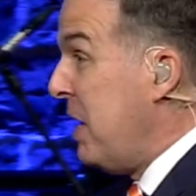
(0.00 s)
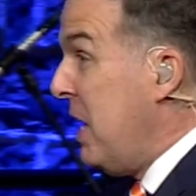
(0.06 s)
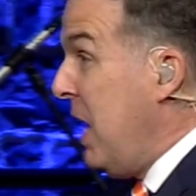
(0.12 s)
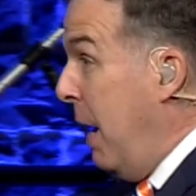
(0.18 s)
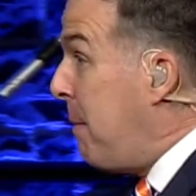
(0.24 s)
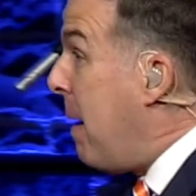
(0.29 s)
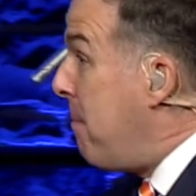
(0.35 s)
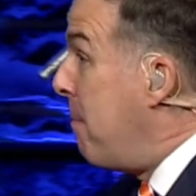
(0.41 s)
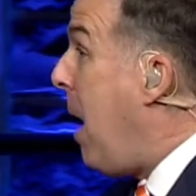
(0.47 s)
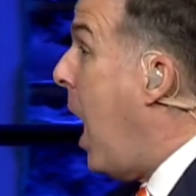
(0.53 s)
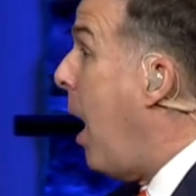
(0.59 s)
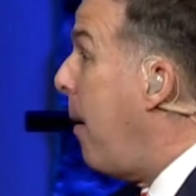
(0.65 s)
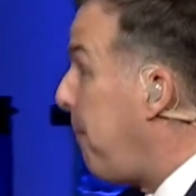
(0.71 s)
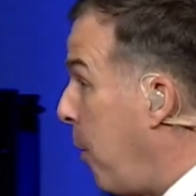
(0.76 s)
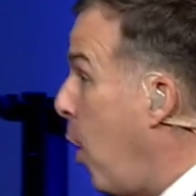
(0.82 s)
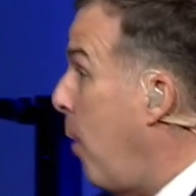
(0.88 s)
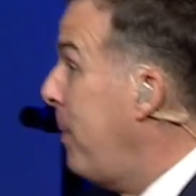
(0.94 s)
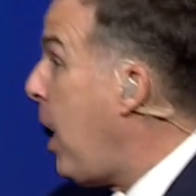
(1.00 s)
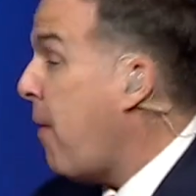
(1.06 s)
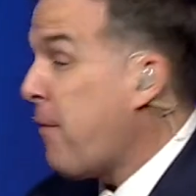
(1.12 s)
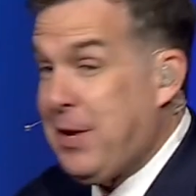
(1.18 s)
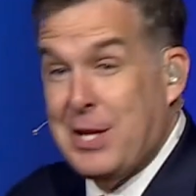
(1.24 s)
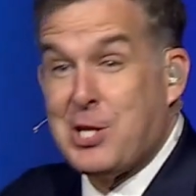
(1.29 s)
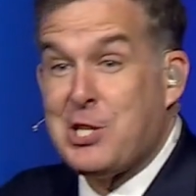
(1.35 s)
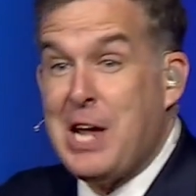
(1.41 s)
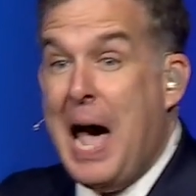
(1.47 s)
And my mom pulled me over to
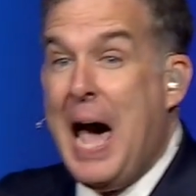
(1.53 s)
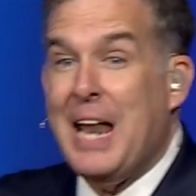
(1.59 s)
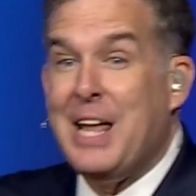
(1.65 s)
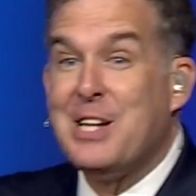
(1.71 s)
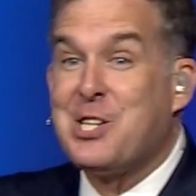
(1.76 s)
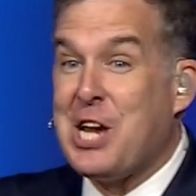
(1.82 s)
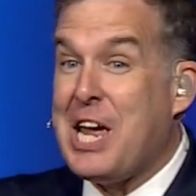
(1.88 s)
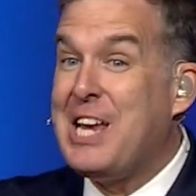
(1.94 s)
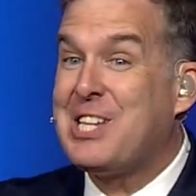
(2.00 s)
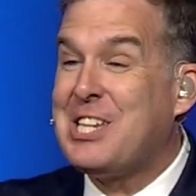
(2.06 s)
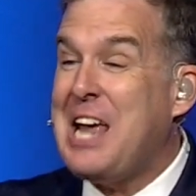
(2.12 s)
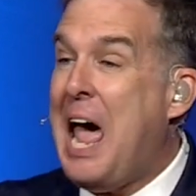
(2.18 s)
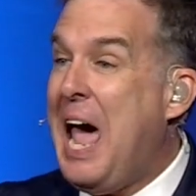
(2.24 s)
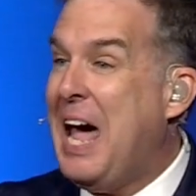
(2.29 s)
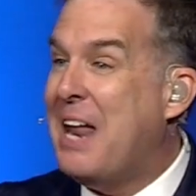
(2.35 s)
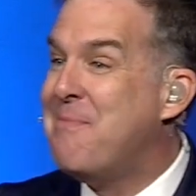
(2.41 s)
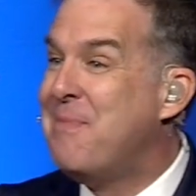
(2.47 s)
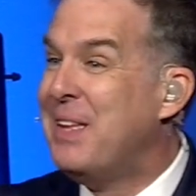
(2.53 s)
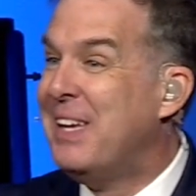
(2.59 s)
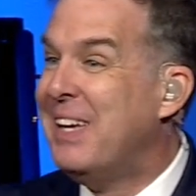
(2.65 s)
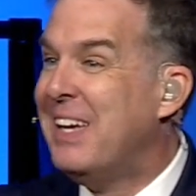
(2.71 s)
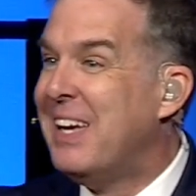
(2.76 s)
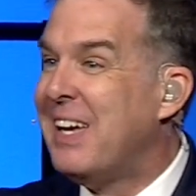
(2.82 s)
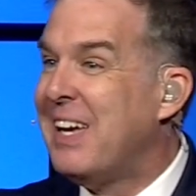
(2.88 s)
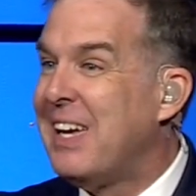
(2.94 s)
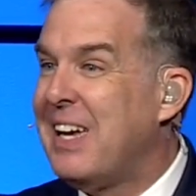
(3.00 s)
the side and she said,
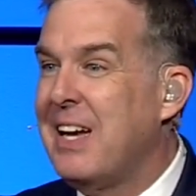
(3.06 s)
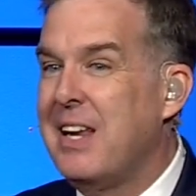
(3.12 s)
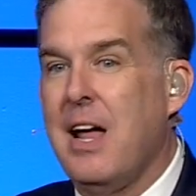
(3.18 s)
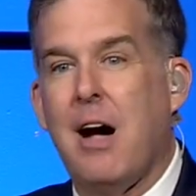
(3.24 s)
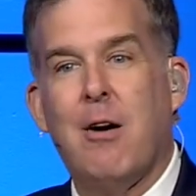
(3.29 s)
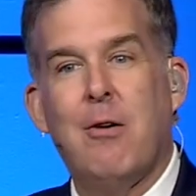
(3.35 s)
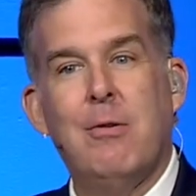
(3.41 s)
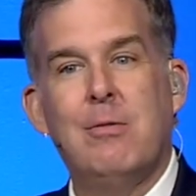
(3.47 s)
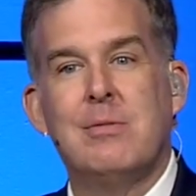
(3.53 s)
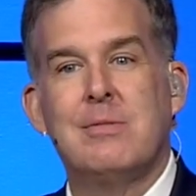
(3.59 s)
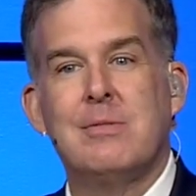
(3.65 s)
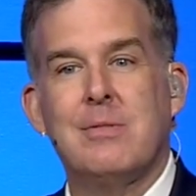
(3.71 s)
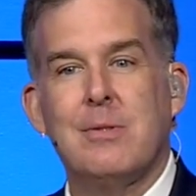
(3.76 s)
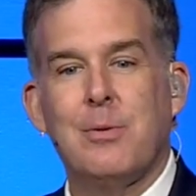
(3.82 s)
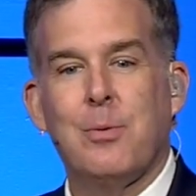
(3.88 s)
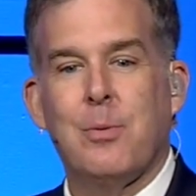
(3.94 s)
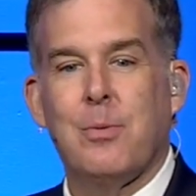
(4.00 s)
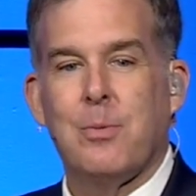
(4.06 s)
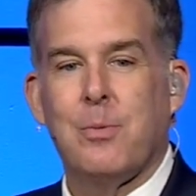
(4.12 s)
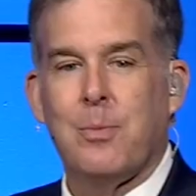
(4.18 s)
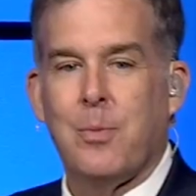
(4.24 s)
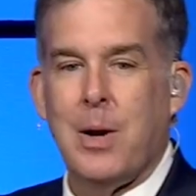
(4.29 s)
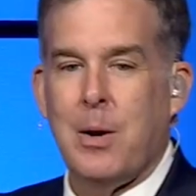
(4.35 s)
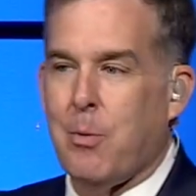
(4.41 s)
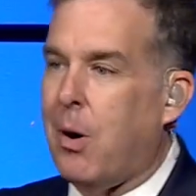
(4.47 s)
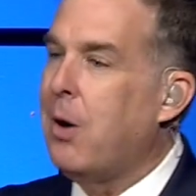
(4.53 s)
you know,
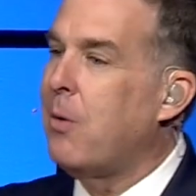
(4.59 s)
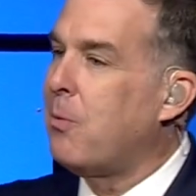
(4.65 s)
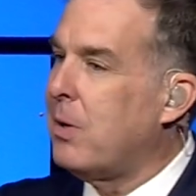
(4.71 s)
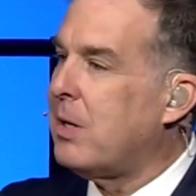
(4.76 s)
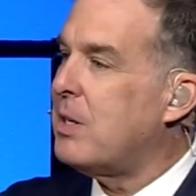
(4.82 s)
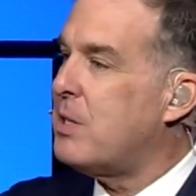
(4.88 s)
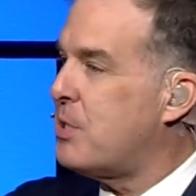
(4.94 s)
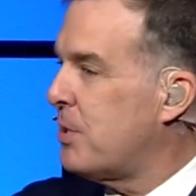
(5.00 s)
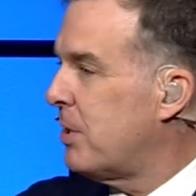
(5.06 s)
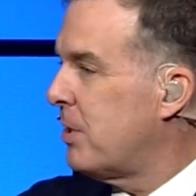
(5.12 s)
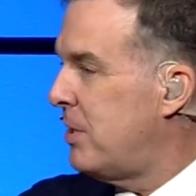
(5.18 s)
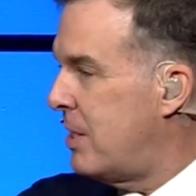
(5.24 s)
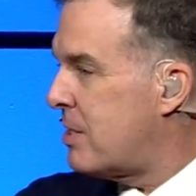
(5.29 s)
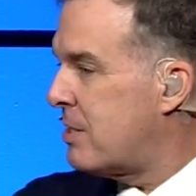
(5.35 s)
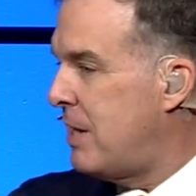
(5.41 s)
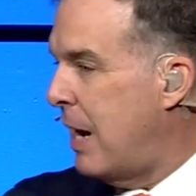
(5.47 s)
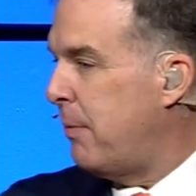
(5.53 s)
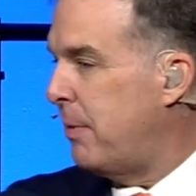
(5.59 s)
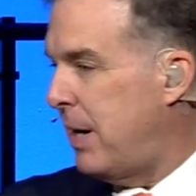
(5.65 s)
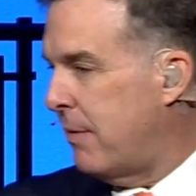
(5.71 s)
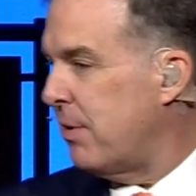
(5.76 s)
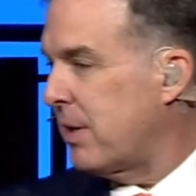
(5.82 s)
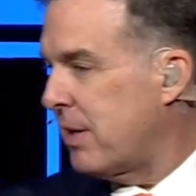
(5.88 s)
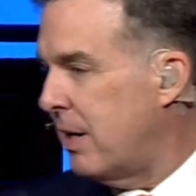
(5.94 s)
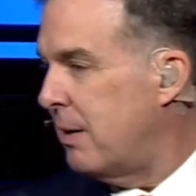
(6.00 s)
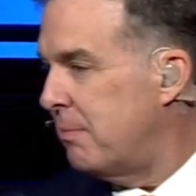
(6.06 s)
we weren't really sure this day would
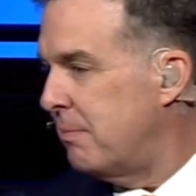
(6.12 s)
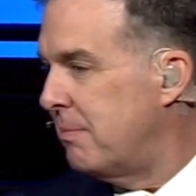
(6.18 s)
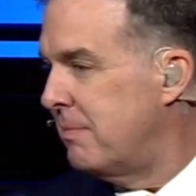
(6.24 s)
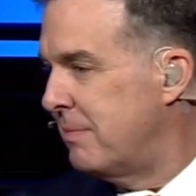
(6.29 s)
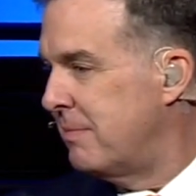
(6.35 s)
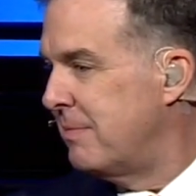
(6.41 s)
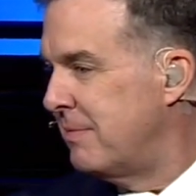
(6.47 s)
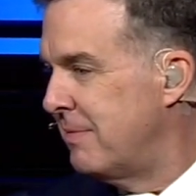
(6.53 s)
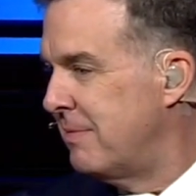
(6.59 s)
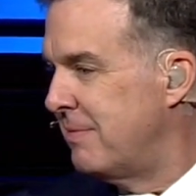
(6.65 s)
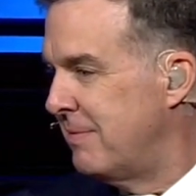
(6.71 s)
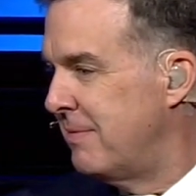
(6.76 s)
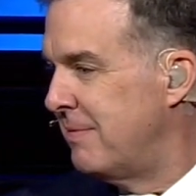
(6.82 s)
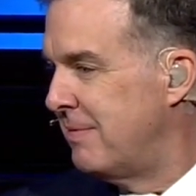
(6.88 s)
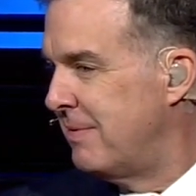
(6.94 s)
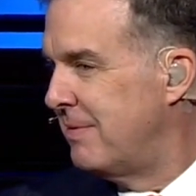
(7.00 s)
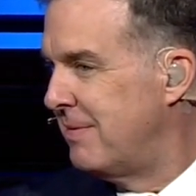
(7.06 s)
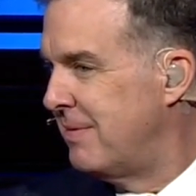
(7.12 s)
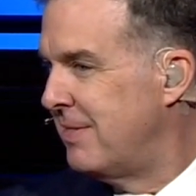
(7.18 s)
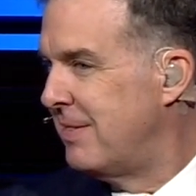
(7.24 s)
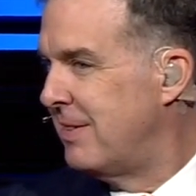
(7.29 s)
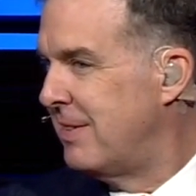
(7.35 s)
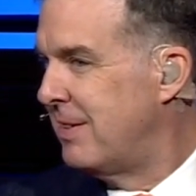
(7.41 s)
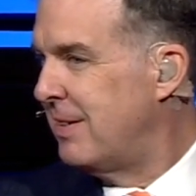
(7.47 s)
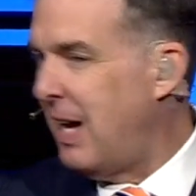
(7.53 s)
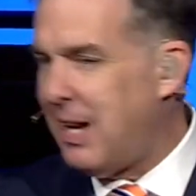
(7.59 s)
ever come.
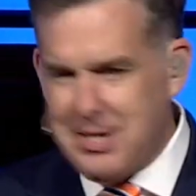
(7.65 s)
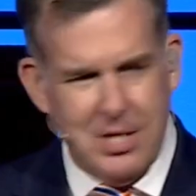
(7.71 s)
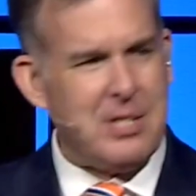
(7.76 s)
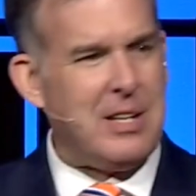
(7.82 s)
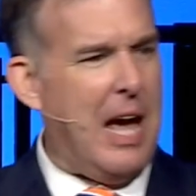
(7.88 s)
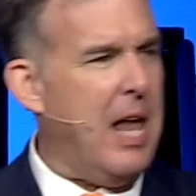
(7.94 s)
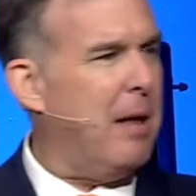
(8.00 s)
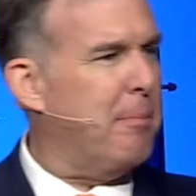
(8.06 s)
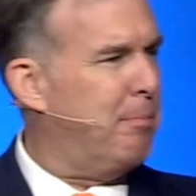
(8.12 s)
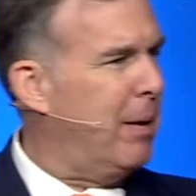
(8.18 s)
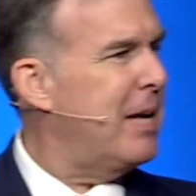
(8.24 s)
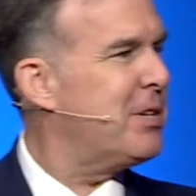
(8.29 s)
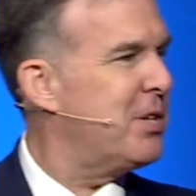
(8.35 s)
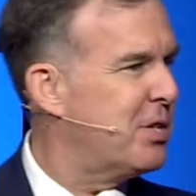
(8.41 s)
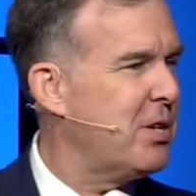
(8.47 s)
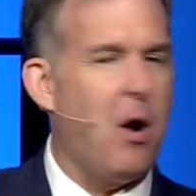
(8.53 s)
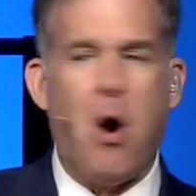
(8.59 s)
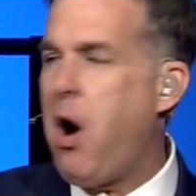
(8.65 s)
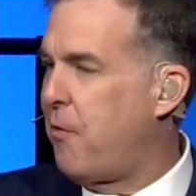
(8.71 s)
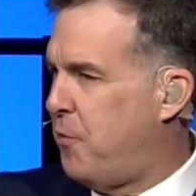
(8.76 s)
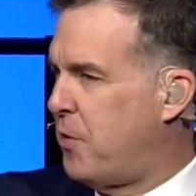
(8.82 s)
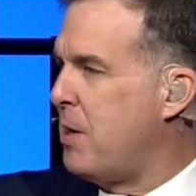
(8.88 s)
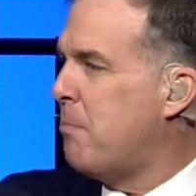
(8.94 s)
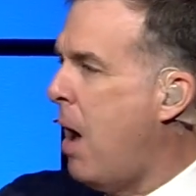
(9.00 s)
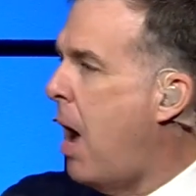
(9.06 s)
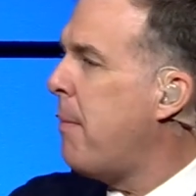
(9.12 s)
That just kind of blesses your heart for
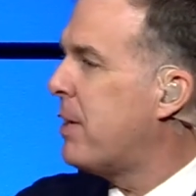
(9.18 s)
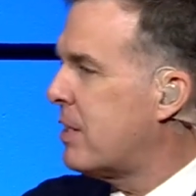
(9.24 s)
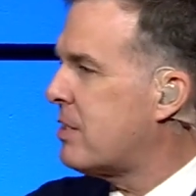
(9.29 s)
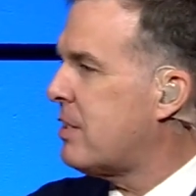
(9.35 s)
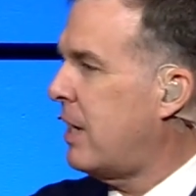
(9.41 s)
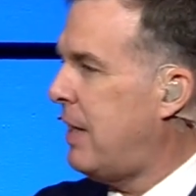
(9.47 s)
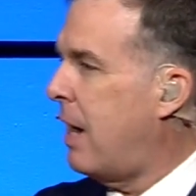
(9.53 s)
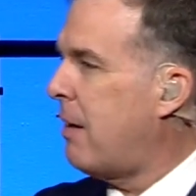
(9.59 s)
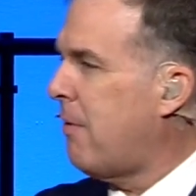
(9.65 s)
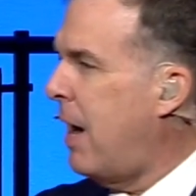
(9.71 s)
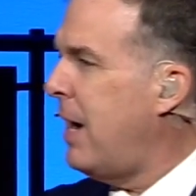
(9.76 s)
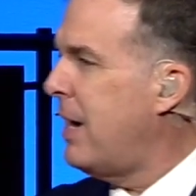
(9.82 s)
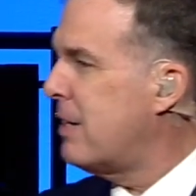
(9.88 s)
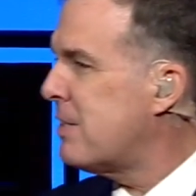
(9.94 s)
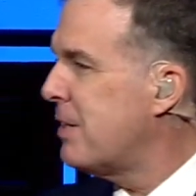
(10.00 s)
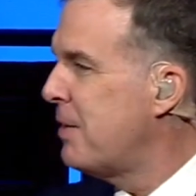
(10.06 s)
your mama to say that, right?